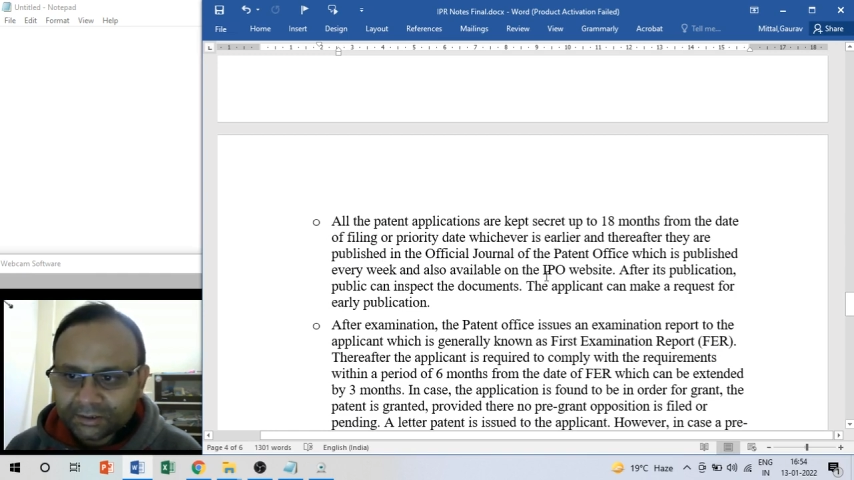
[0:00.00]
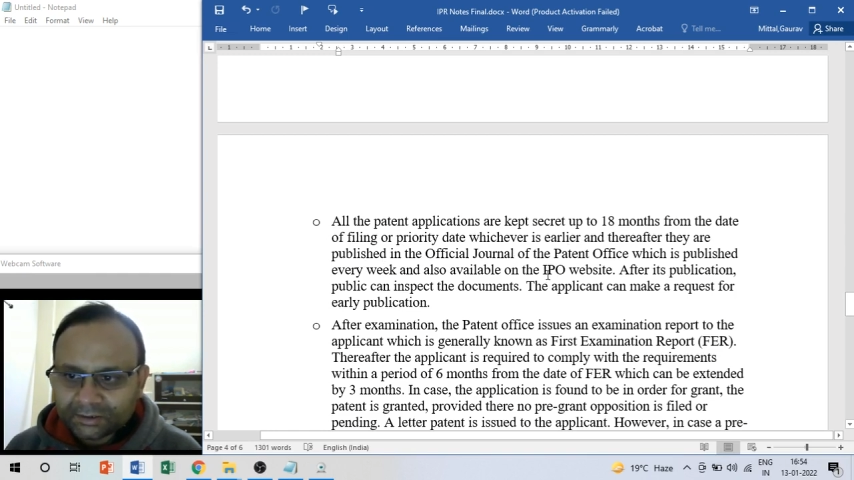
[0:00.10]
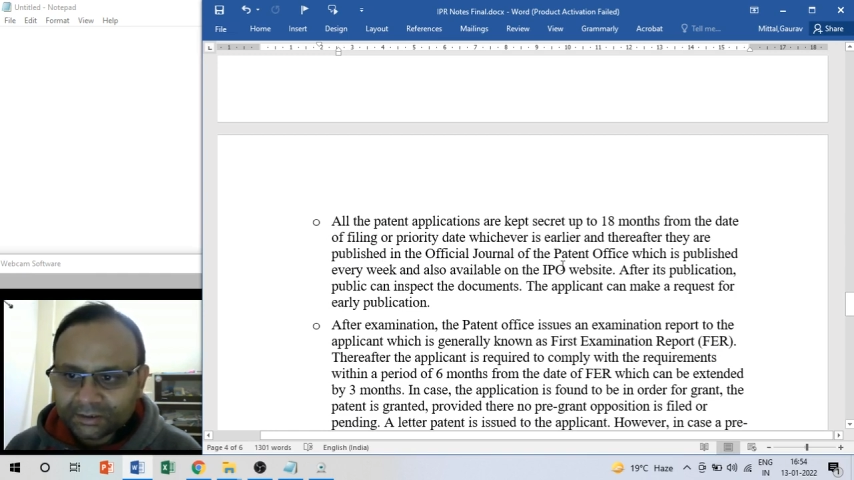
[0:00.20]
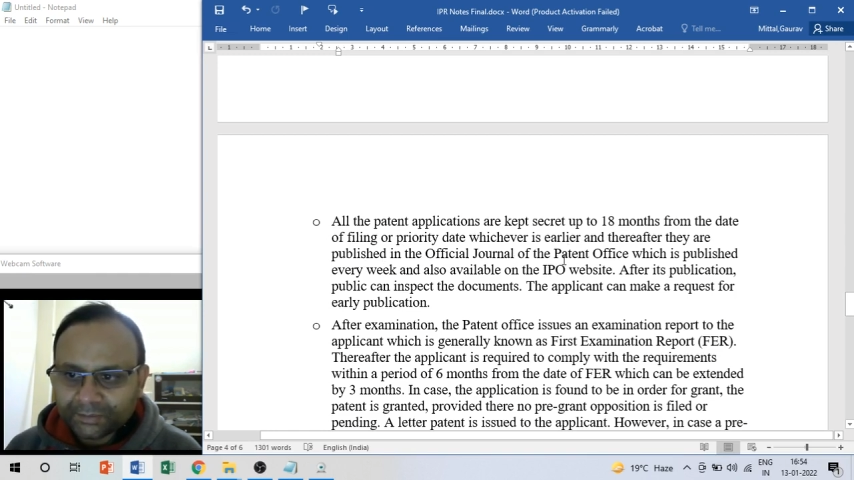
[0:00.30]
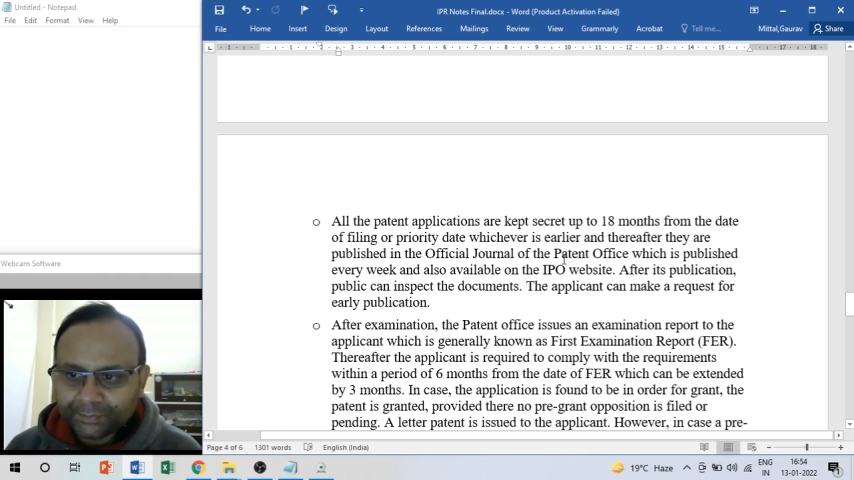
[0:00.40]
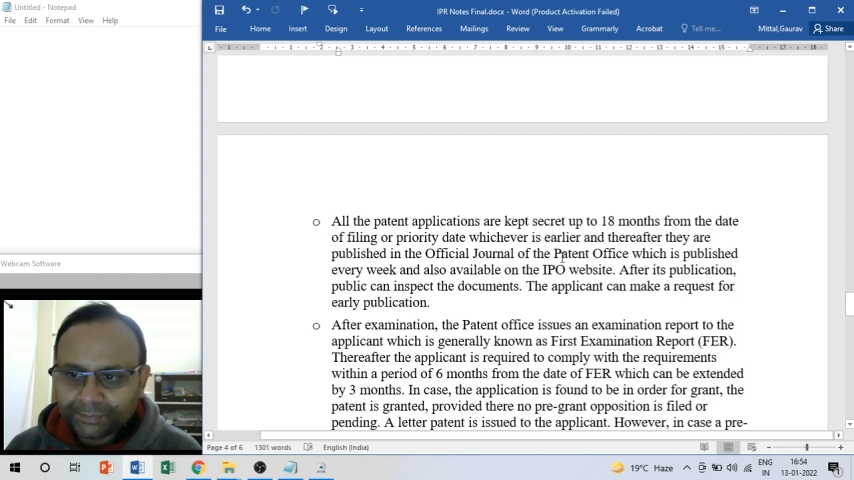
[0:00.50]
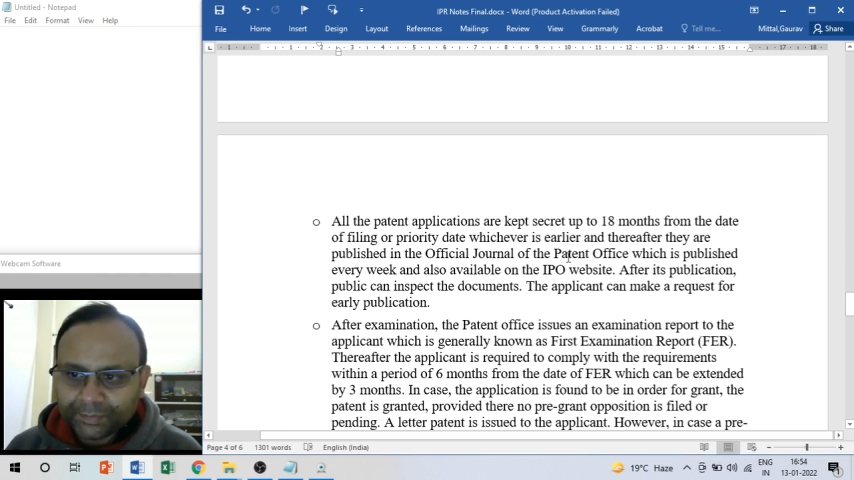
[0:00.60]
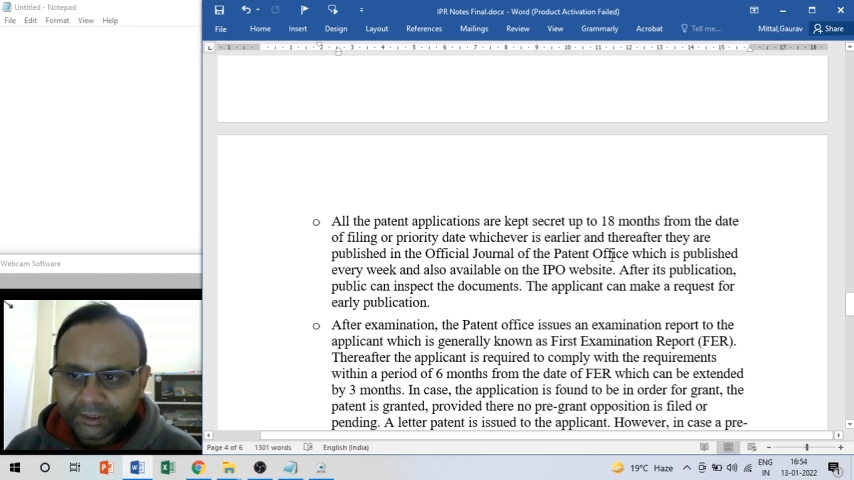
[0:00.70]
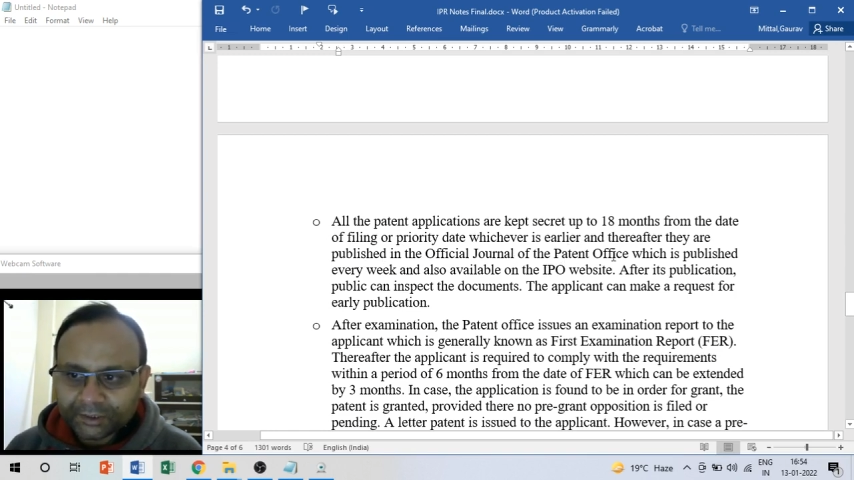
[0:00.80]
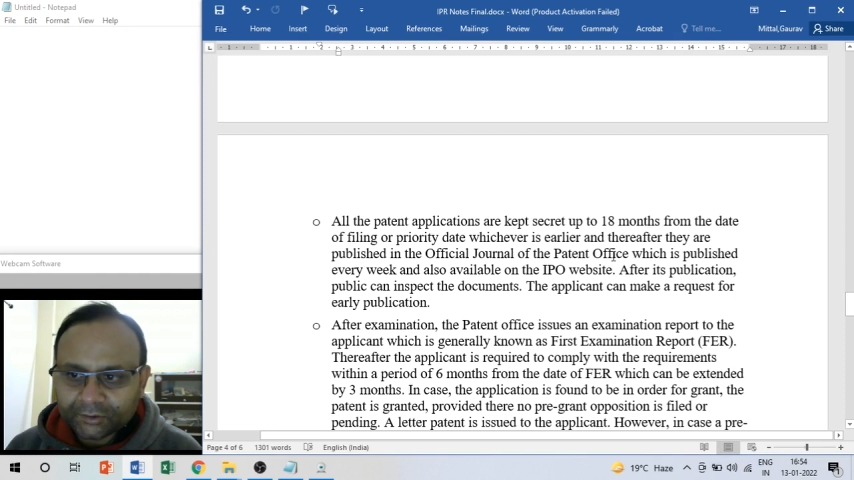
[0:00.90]
the
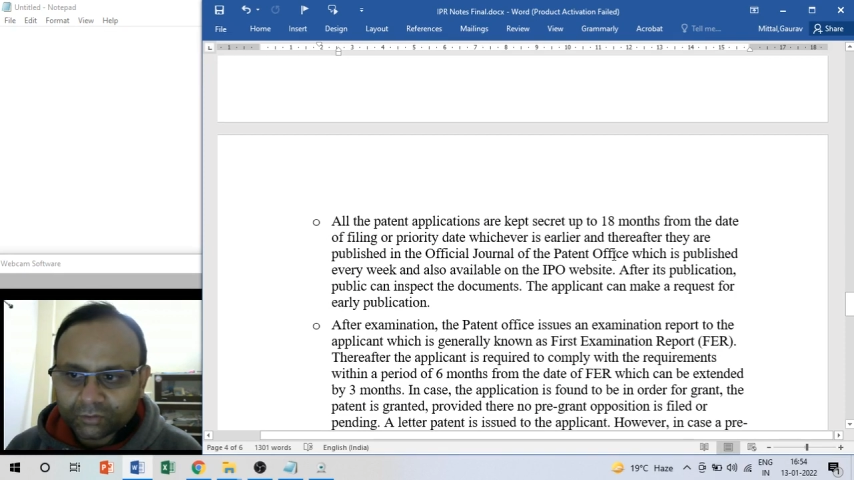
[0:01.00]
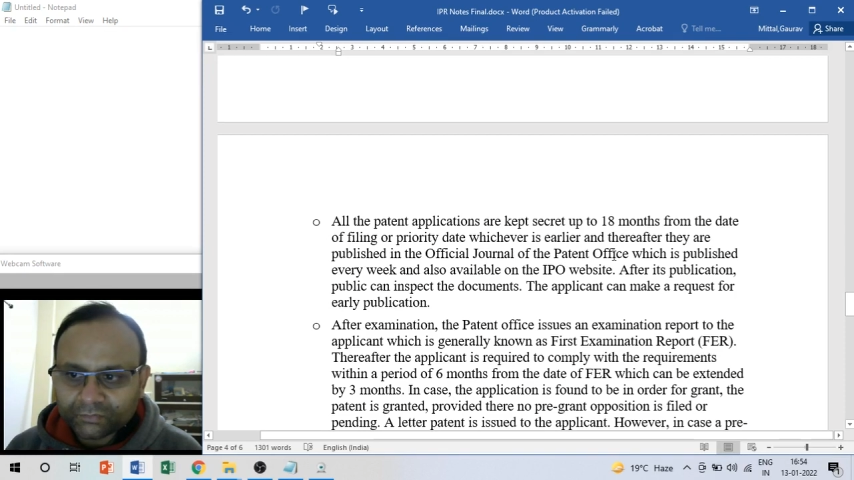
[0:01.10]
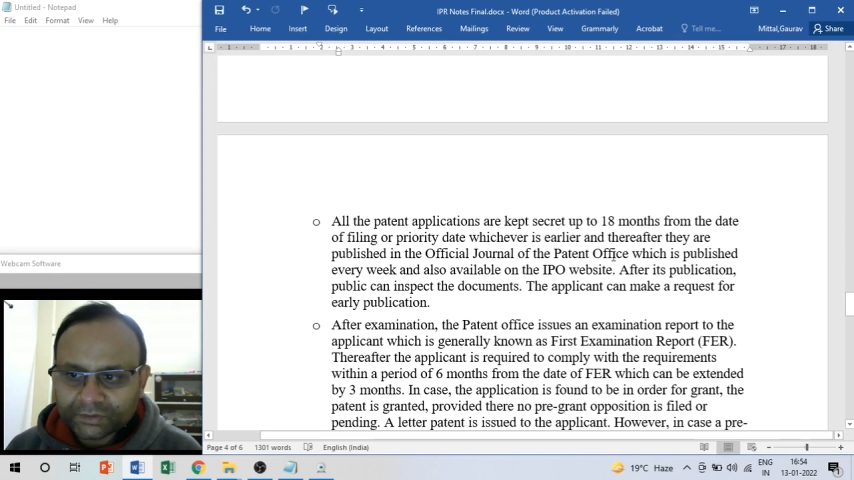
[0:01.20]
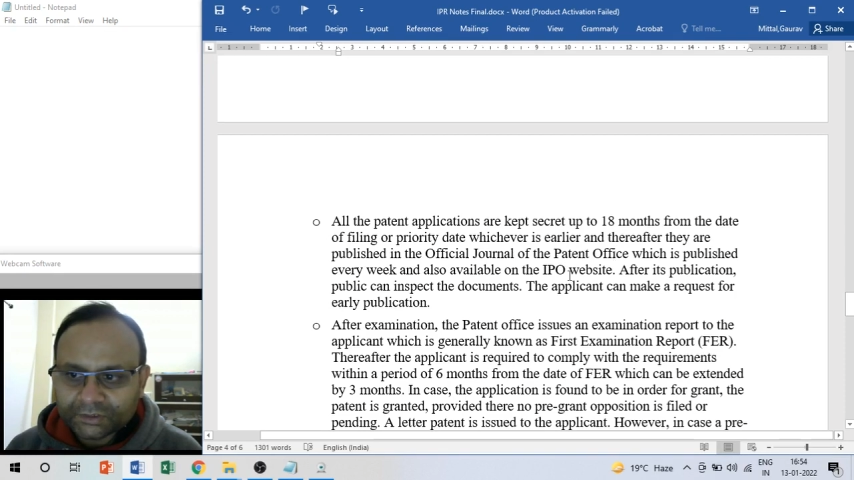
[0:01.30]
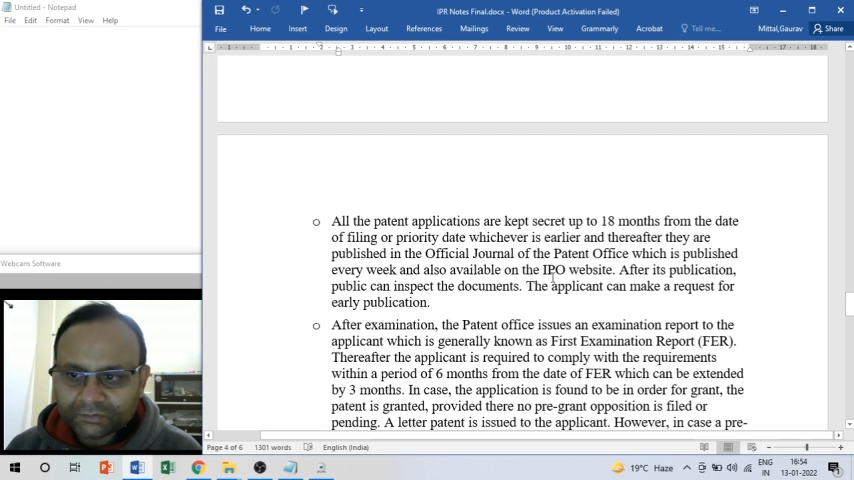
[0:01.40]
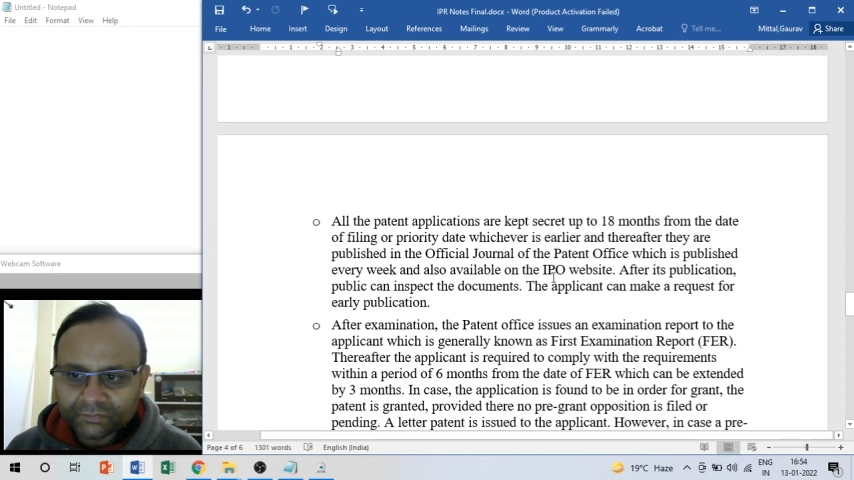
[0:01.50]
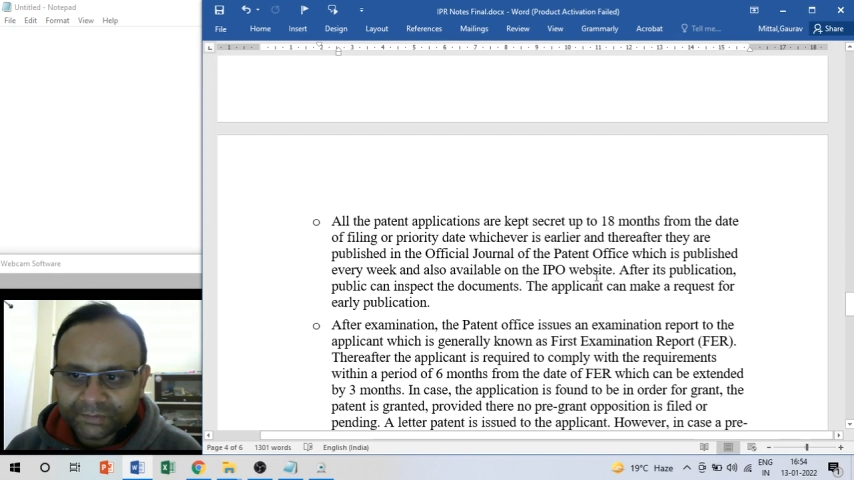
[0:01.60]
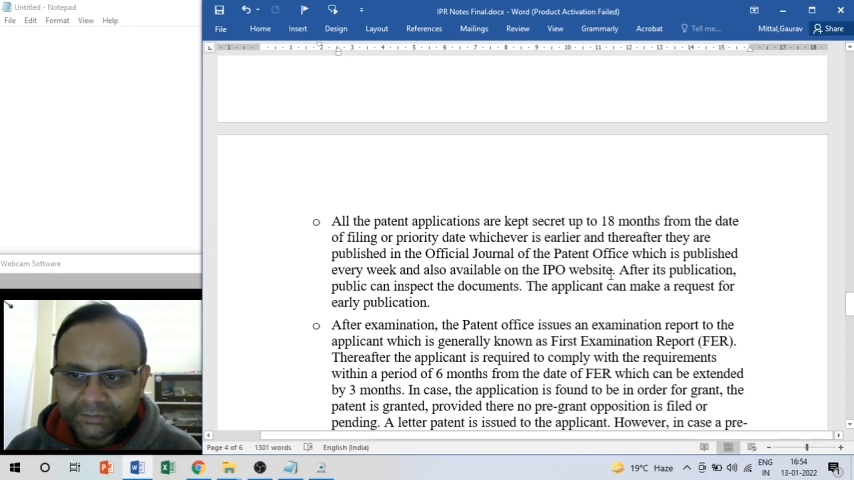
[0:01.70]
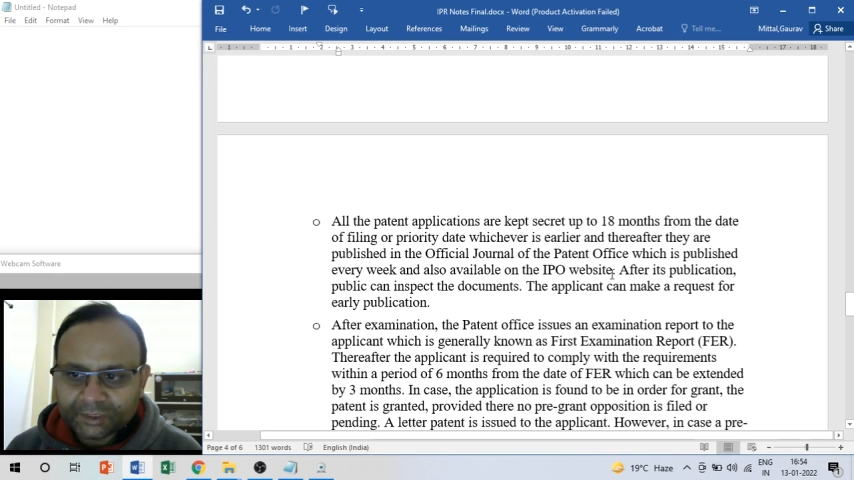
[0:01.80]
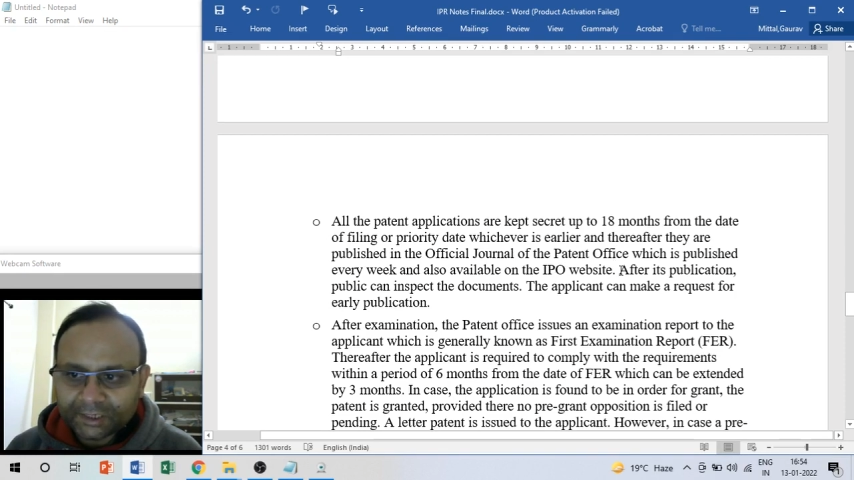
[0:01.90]
patent office
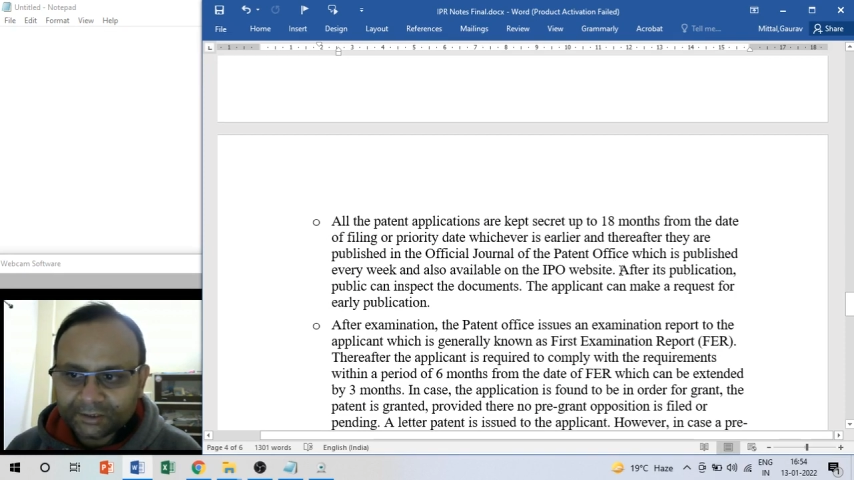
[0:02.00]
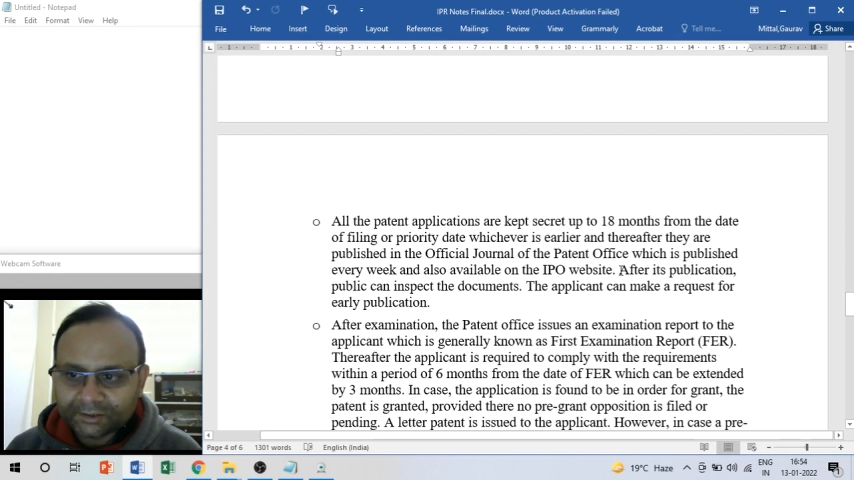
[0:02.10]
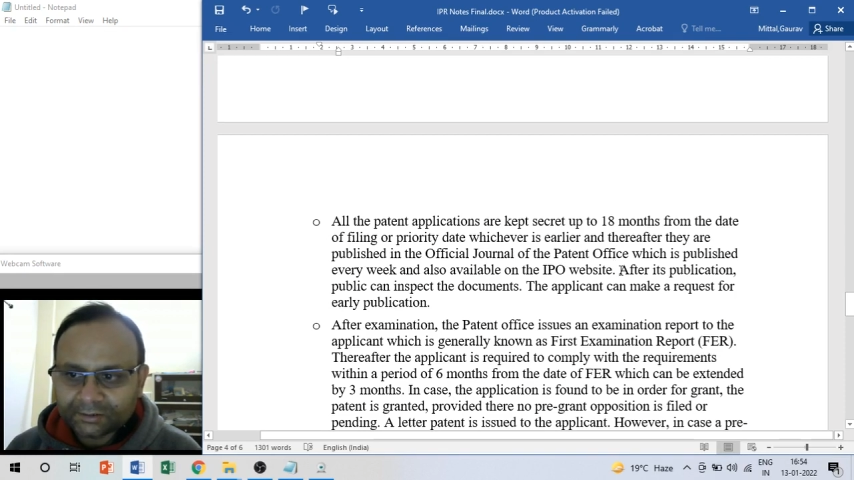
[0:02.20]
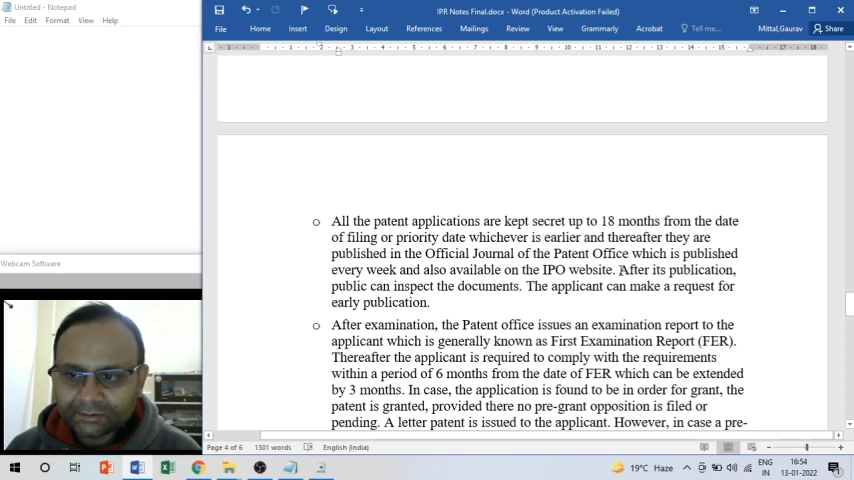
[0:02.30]
website,